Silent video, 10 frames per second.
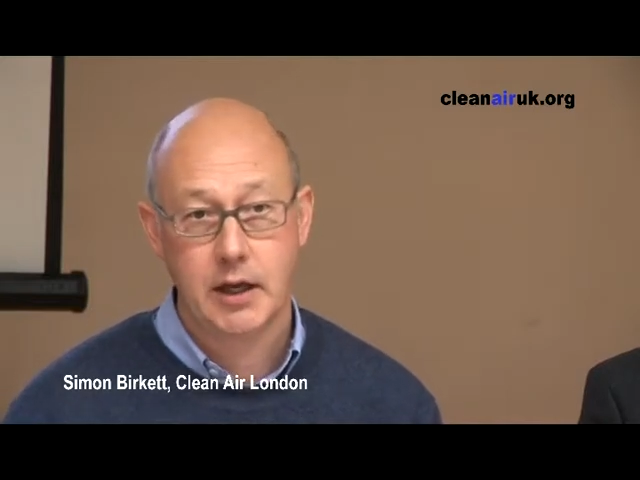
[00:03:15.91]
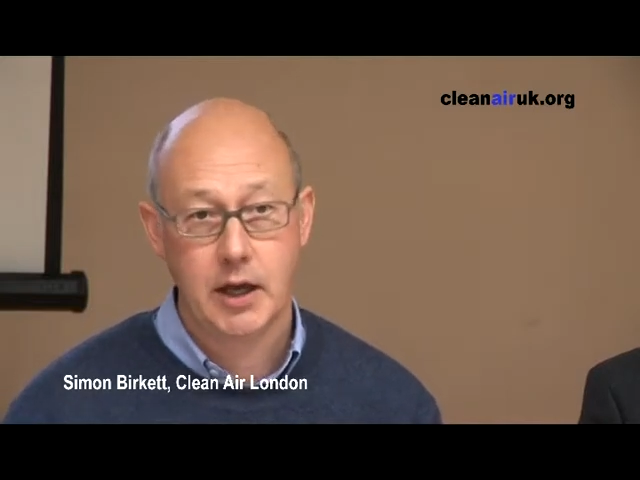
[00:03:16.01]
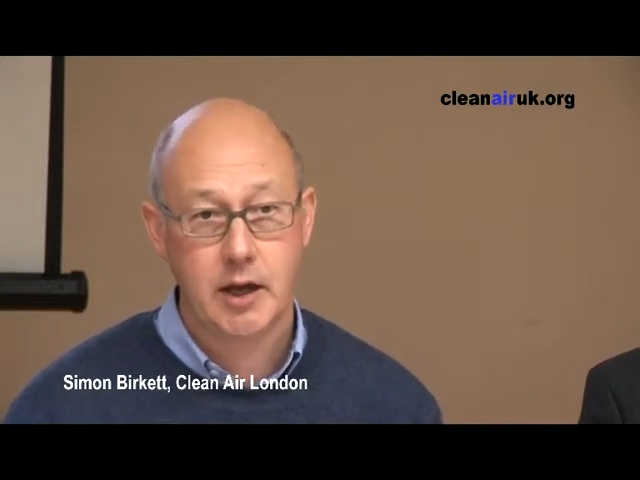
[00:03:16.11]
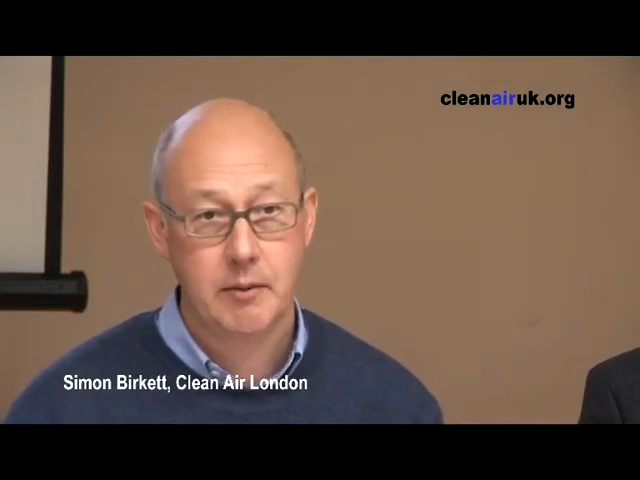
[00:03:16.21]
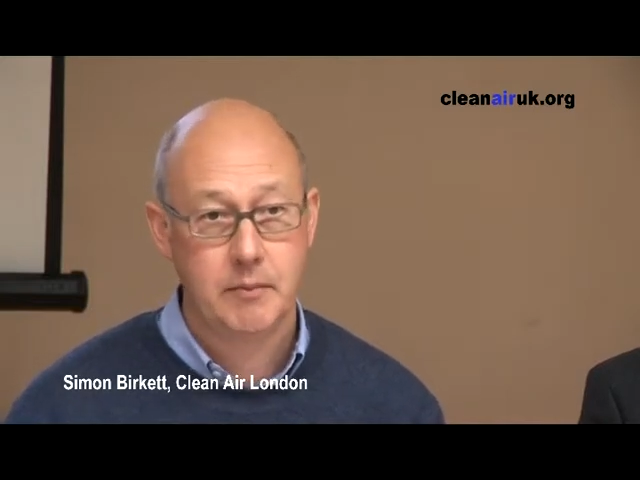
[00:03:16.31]

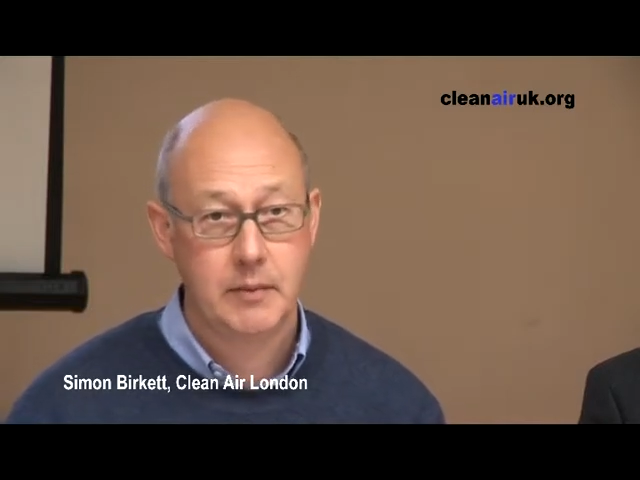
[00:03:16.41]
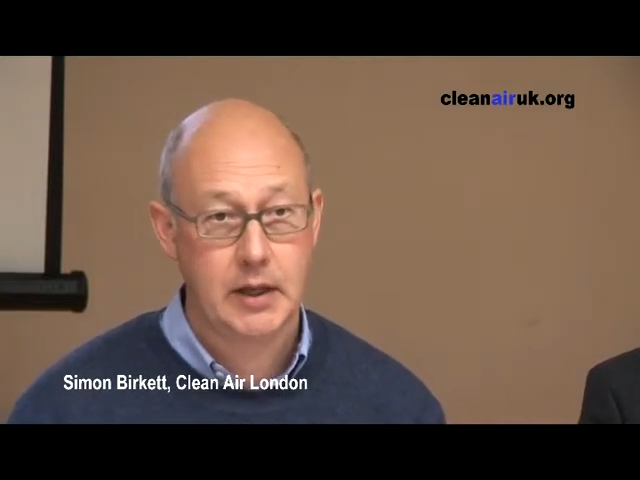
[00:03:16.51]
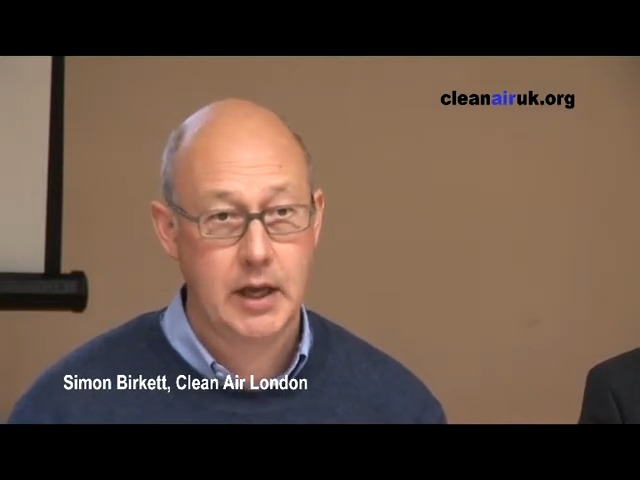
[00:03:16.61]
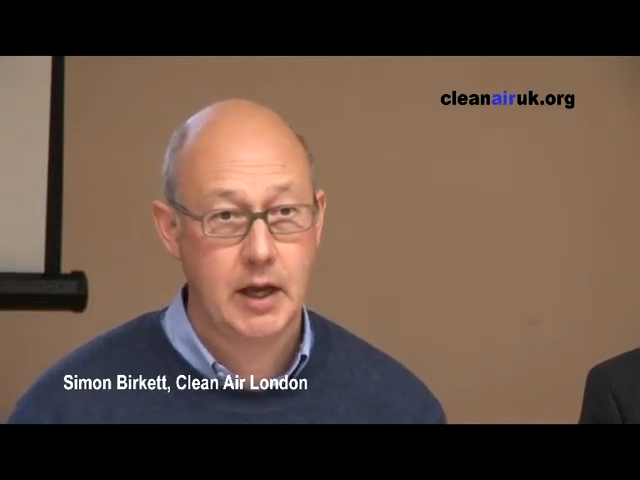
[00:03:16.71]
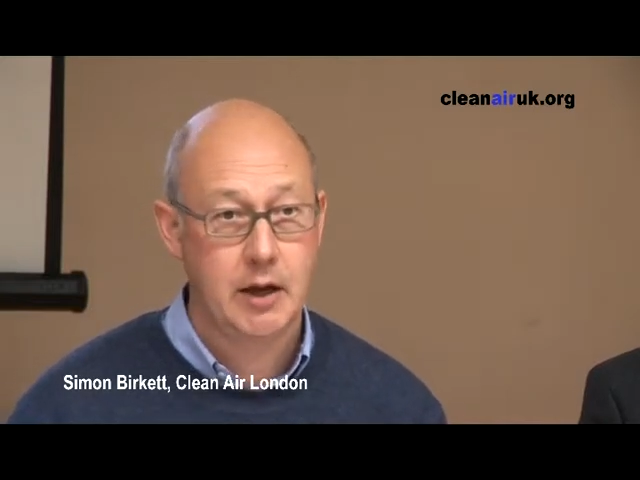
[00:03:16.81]

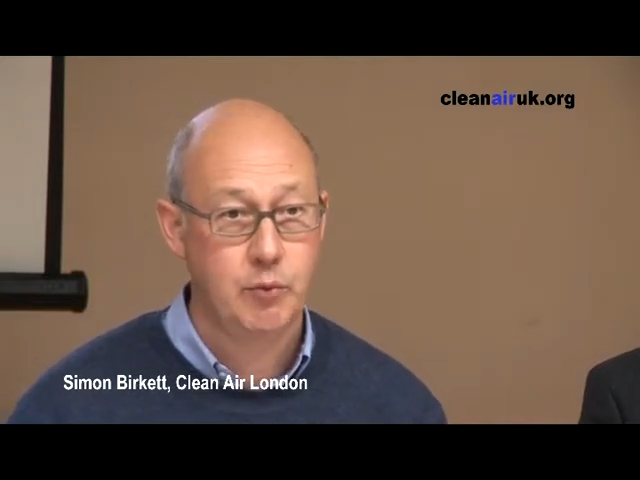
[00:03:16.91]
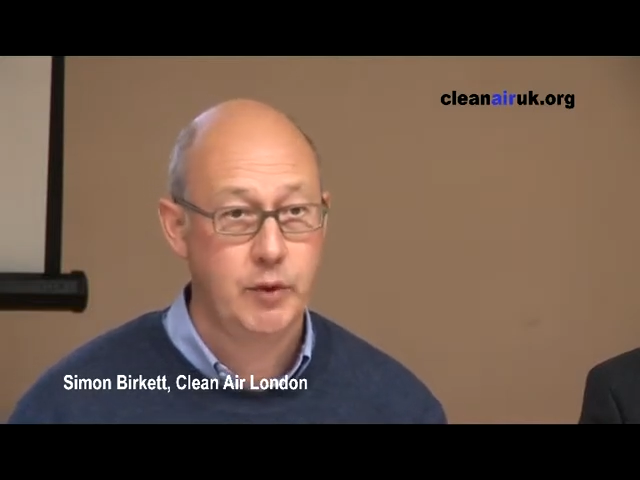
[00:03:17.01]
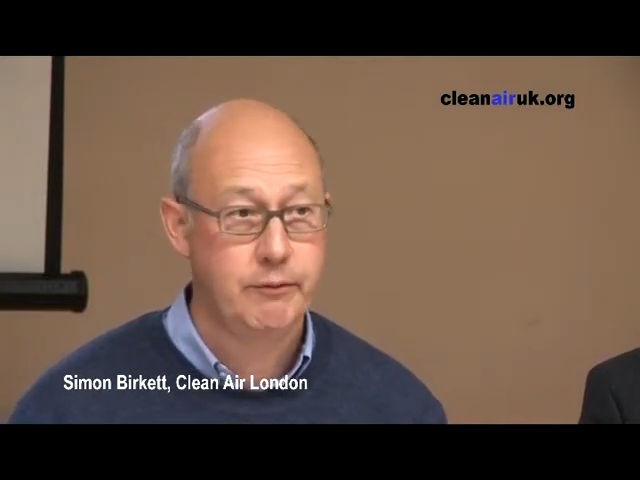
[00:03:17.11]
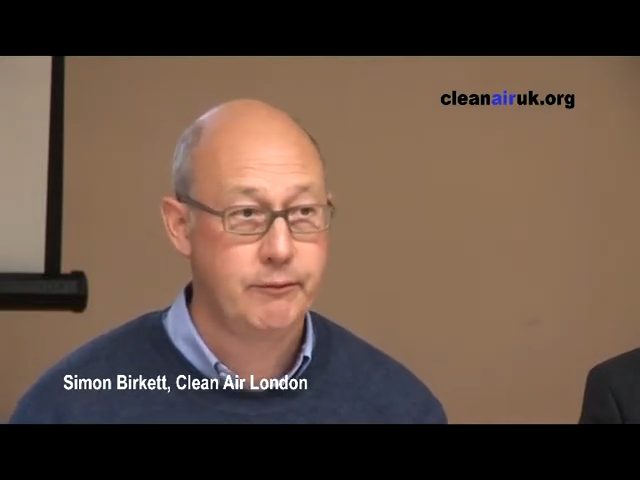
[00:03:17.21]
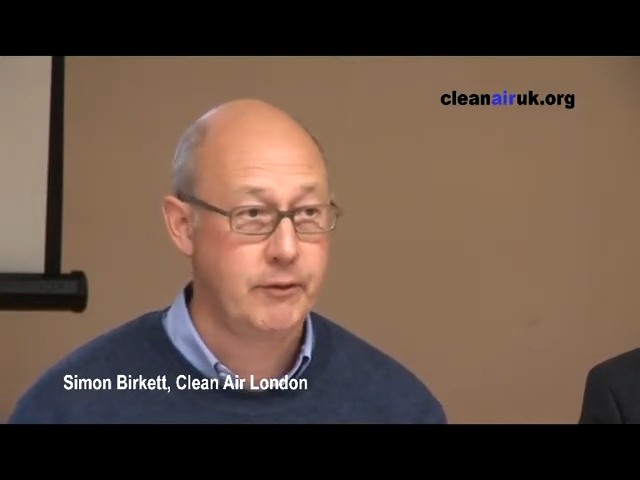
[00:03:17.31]
Um, uh,
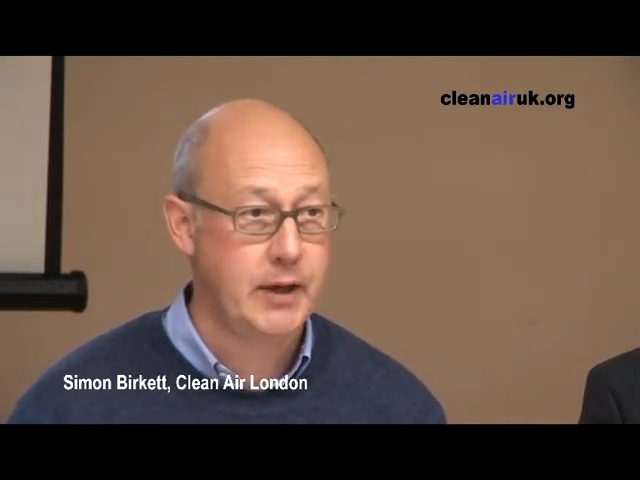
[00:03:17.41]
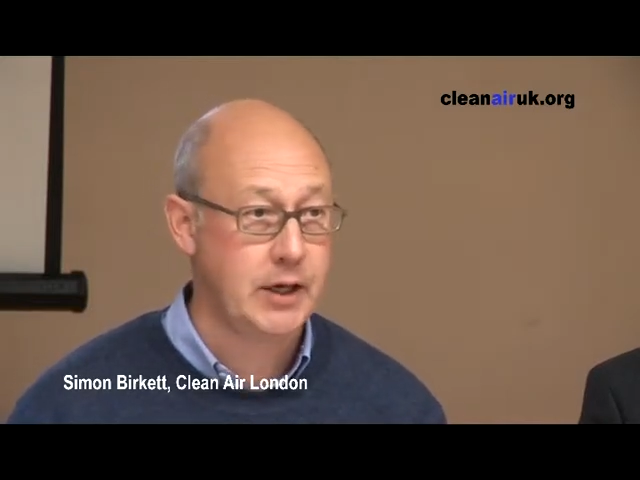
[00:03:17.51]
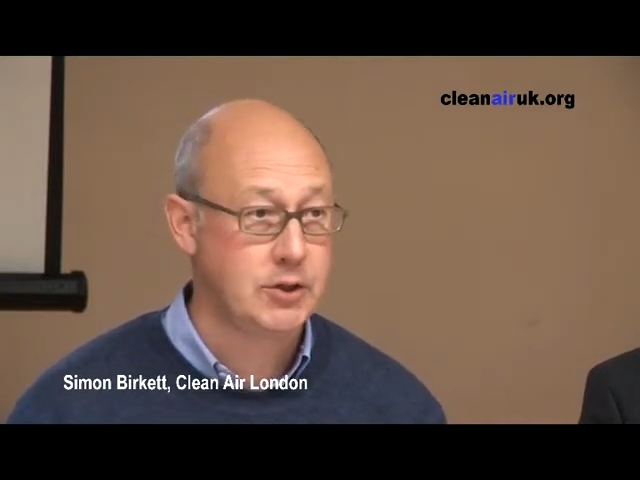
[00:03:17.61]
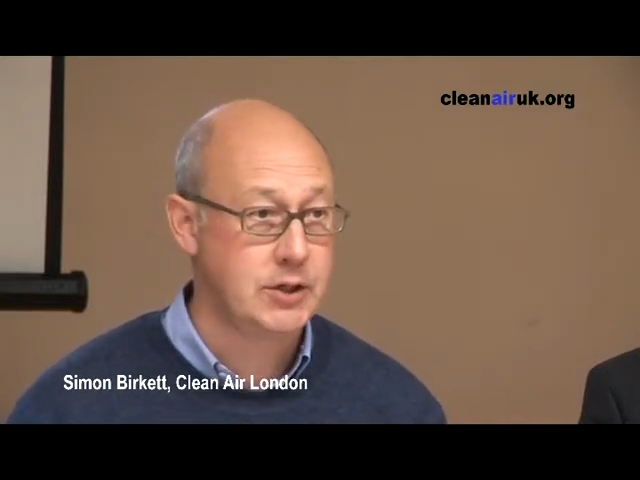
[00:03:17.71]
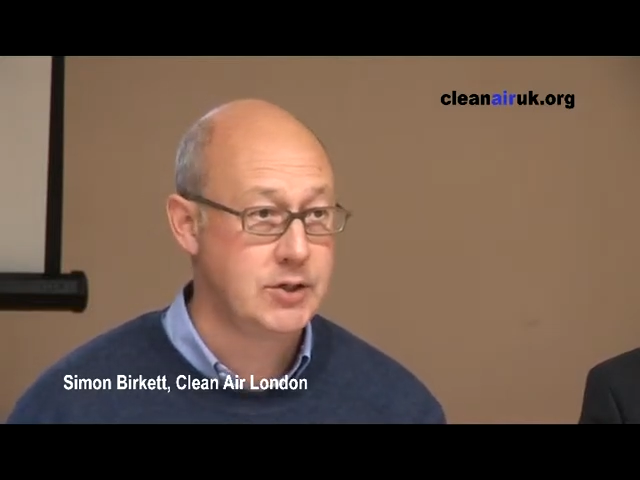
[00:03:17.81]
we've
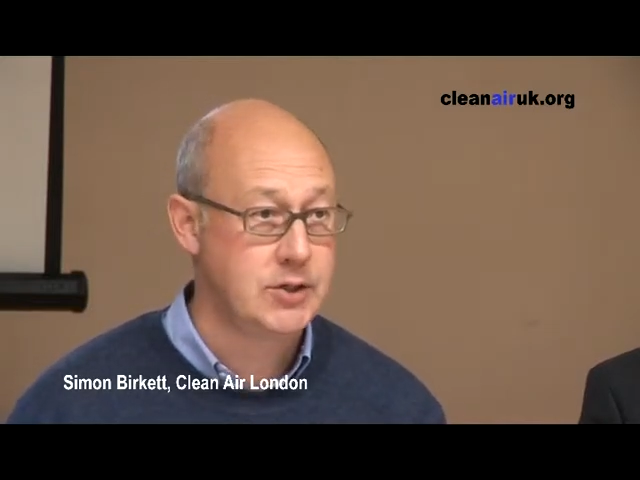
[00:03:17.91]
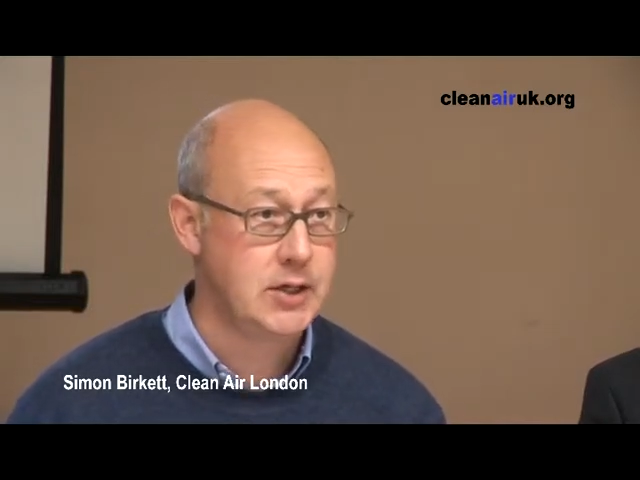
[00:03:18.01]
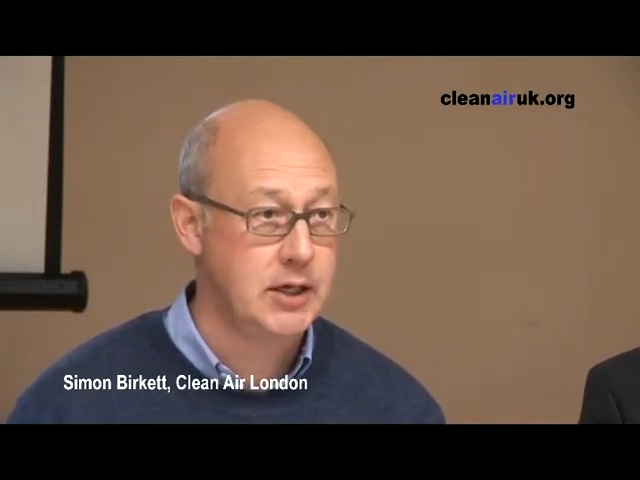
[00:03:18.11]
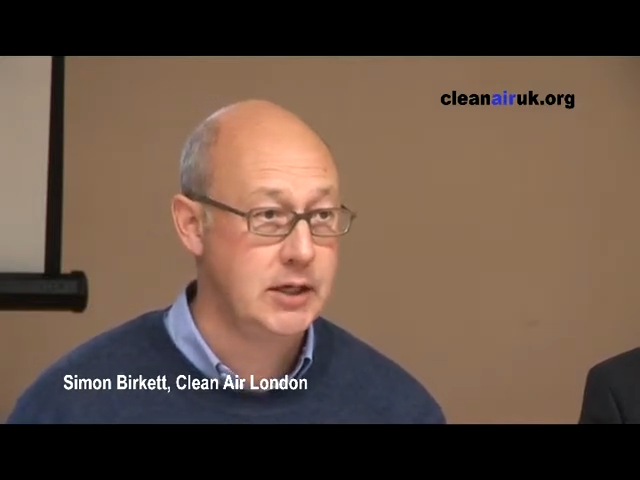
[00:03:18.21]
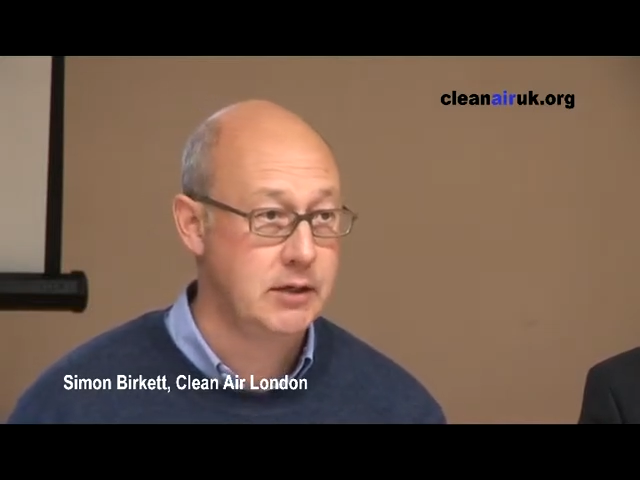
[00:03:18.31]
actually
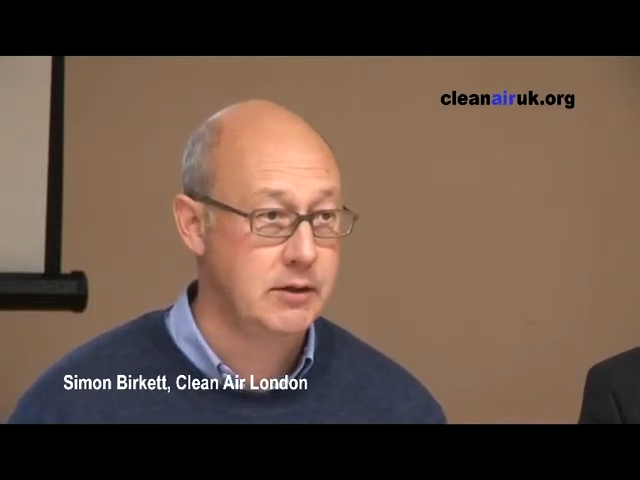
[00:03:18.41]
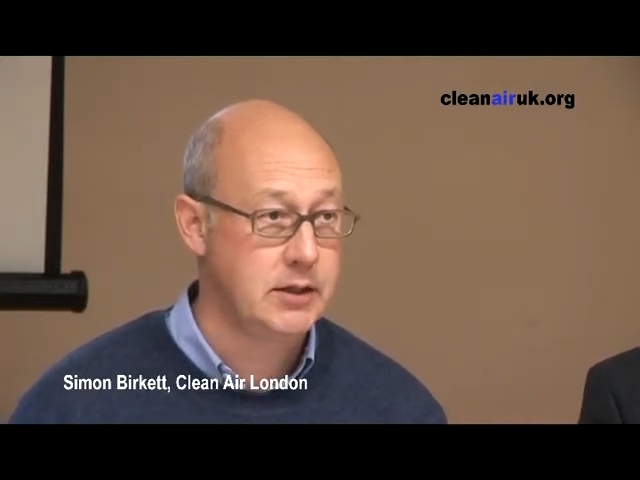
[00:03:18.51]
seen,